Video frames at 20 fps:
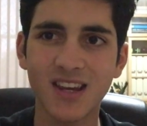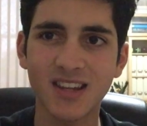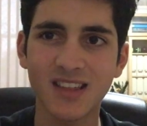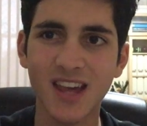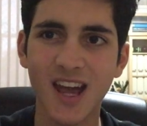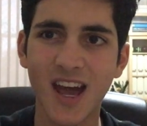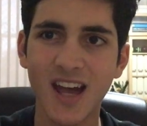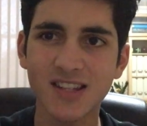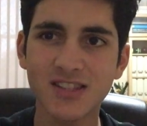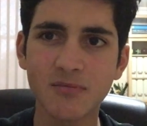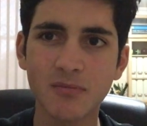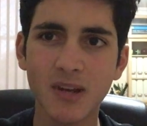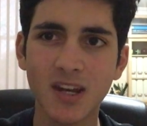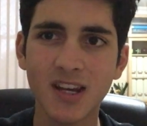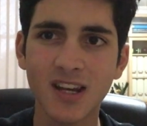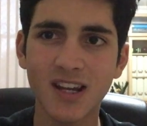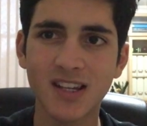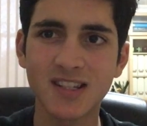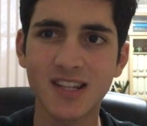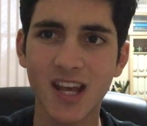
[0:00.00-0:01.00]
hasn't
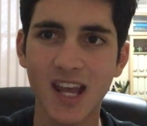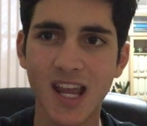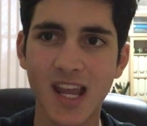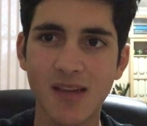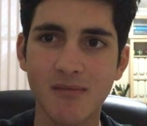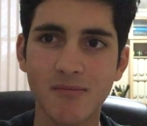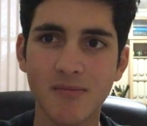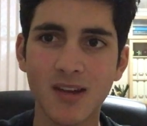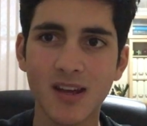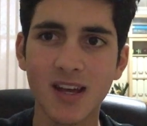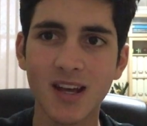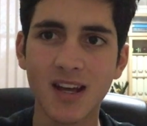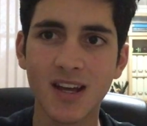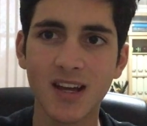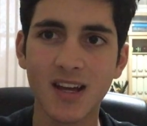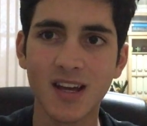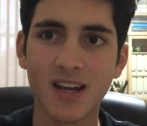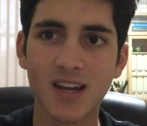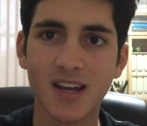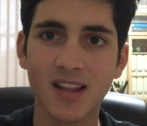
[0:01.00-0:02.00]
been a team
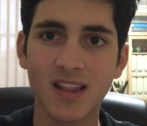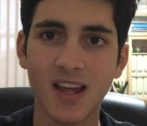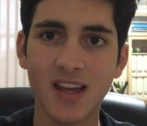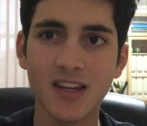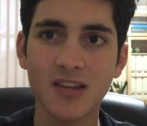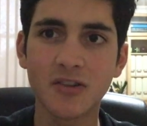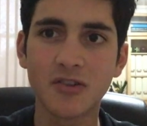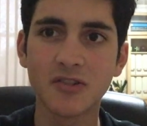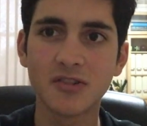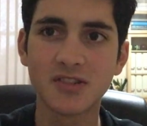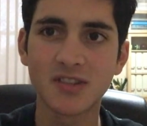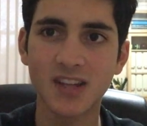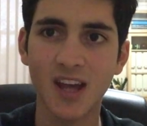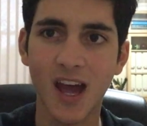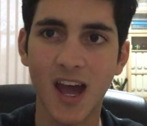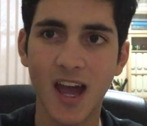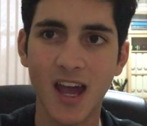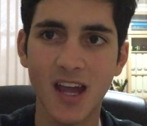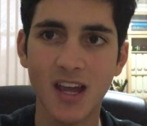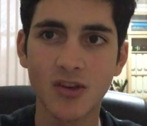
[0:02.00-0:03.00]
that you could
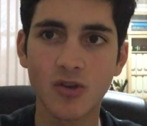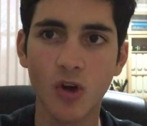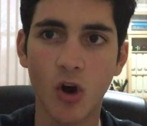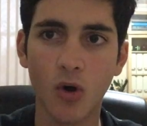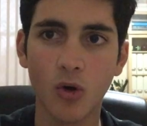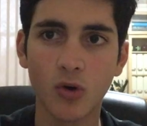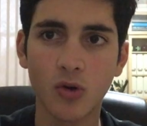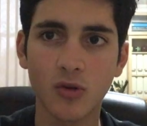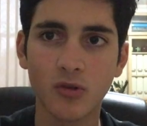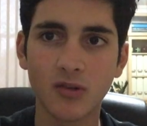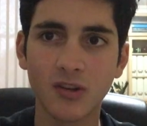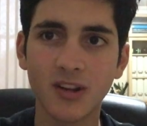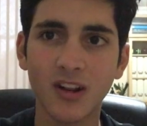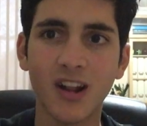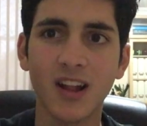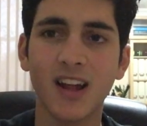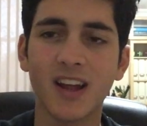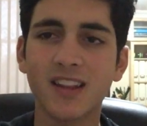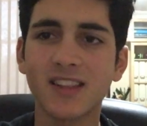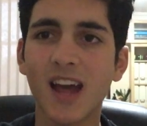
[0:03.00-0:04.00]
say out
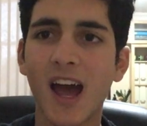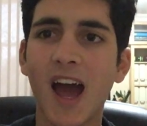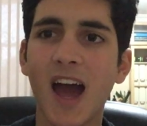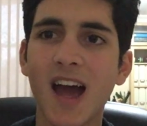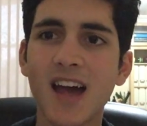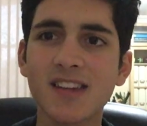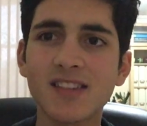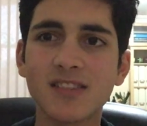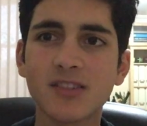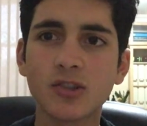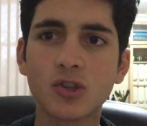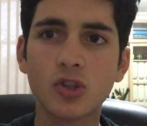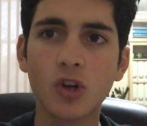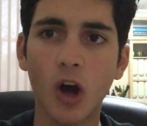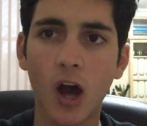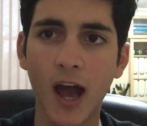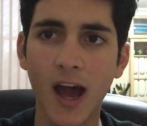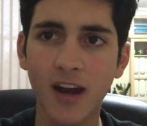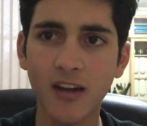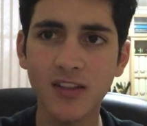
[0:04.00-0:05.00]

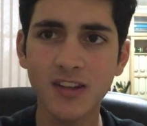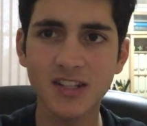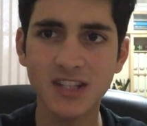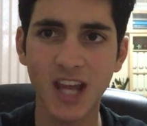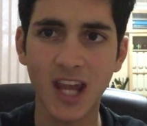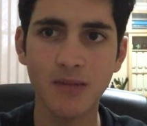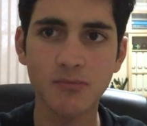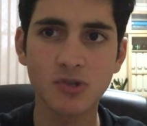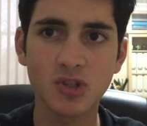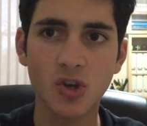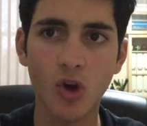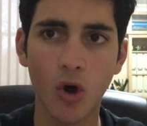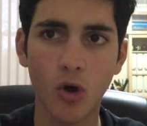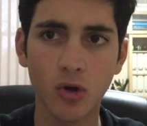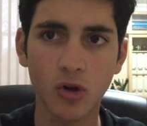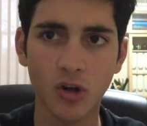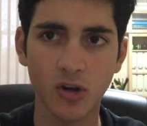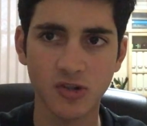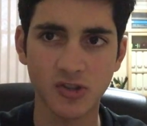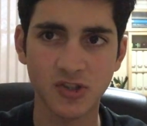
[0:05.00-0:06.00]
of the teams
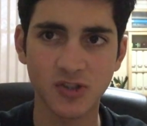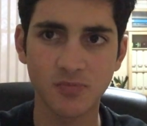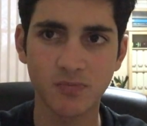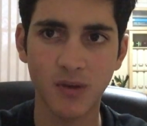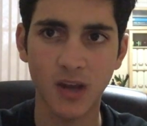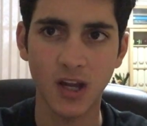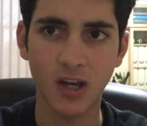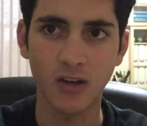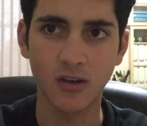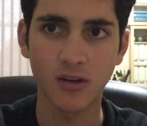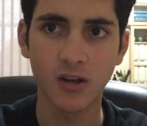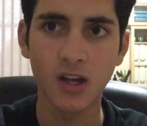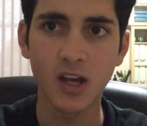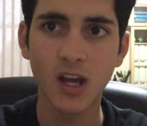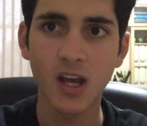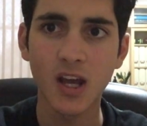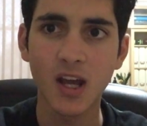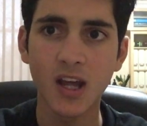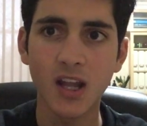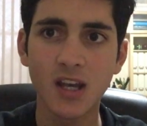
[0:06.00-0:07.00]
Gold Coast has beaten,
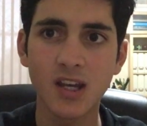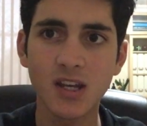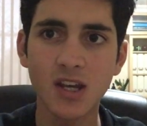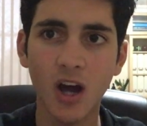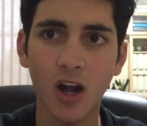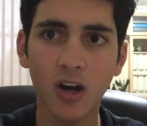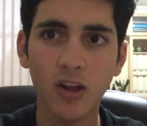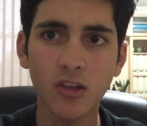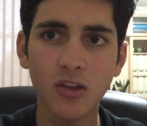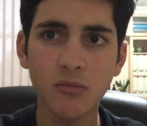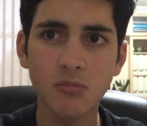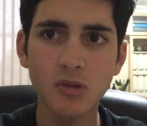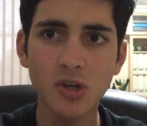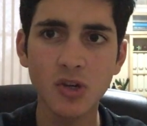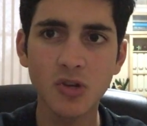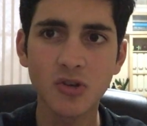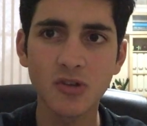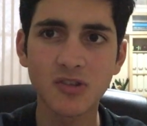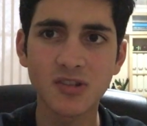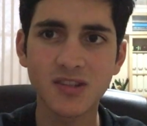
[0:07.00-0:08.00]
none of them
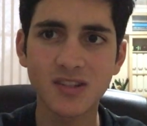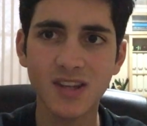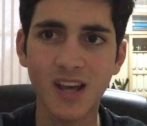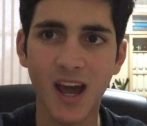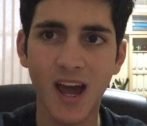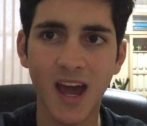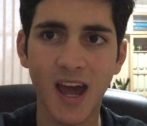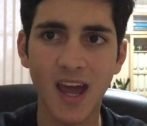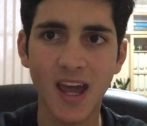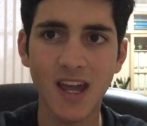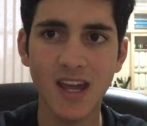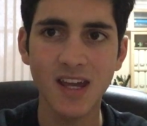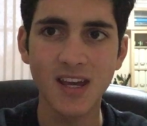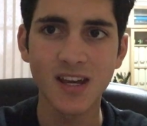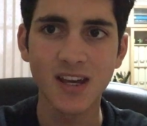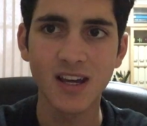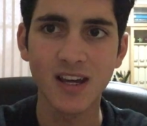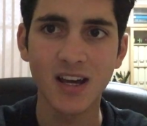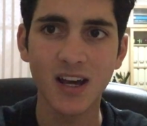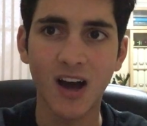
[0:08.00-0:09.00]
you could
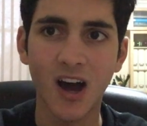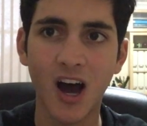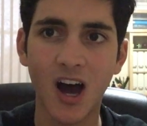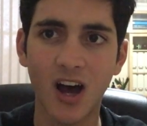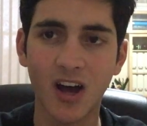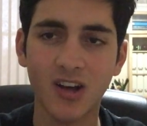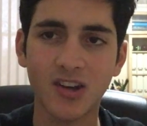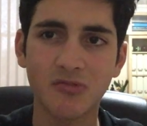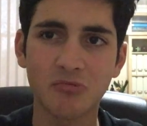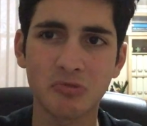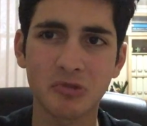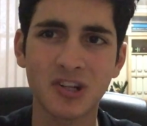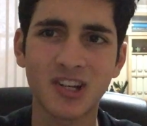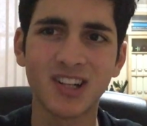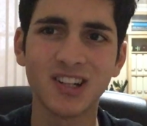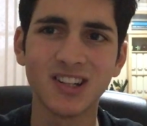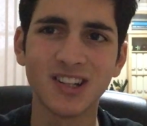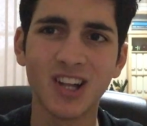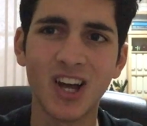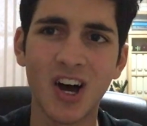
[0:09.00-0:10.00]
say are
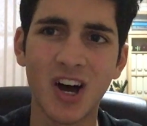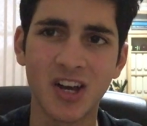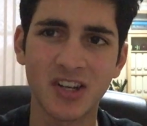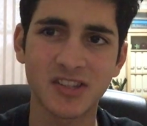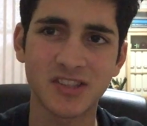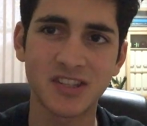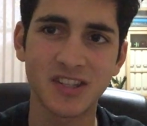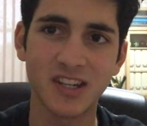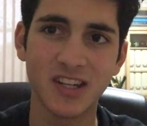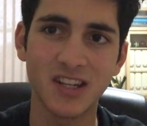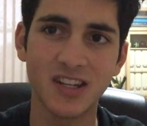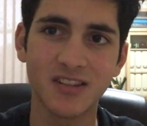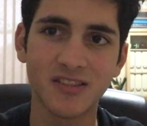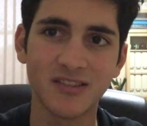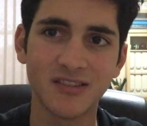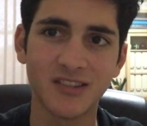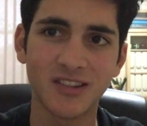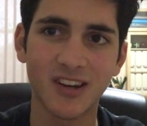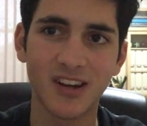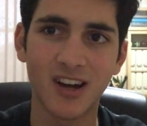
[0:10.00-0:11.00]
classy,
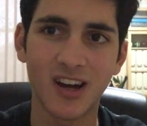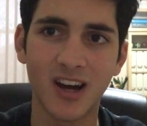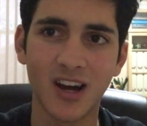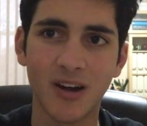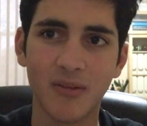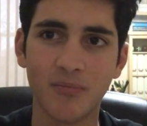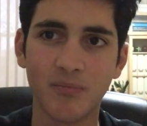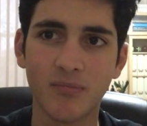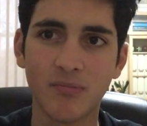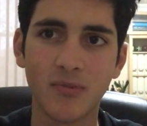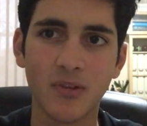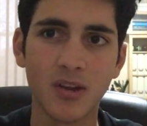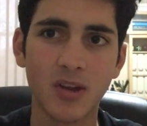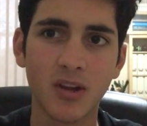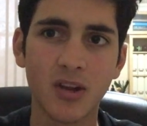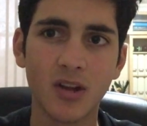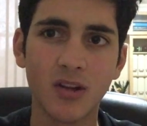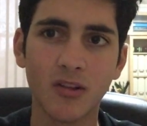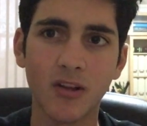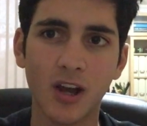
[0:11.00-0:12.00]

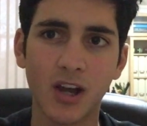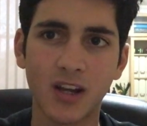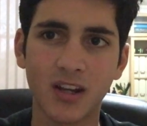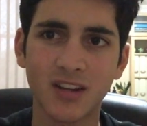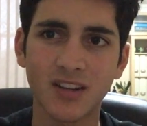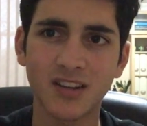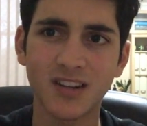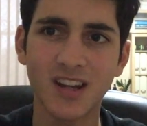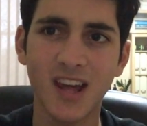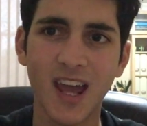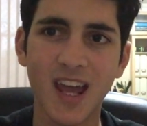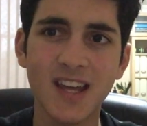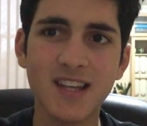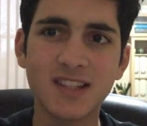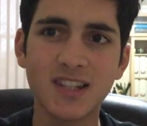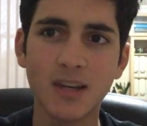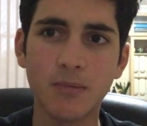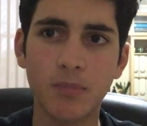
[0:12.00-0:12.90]
like easy